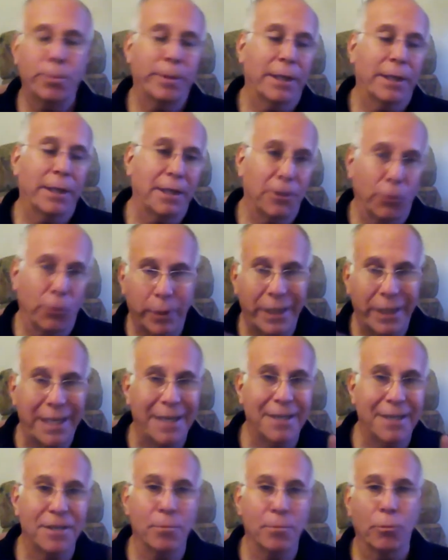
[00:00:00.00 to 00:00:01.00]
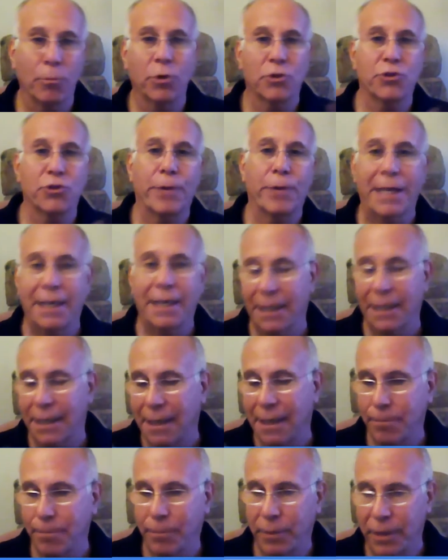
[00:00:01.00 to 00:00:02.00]
And I know we'll get into more training, and
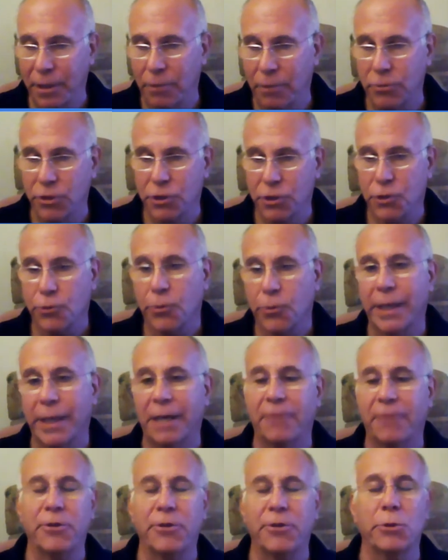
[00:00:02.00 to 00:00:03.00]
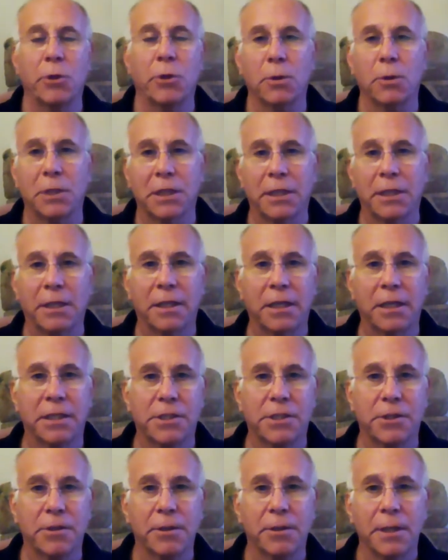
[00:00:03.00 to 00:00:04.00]
I'm, you know, just throwing out a few golden nuggets
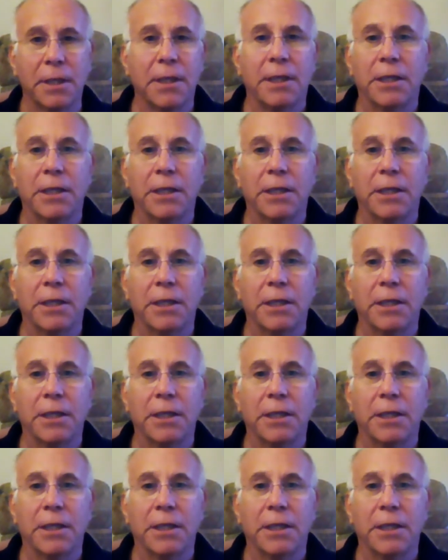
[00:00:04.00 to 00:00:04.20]
here.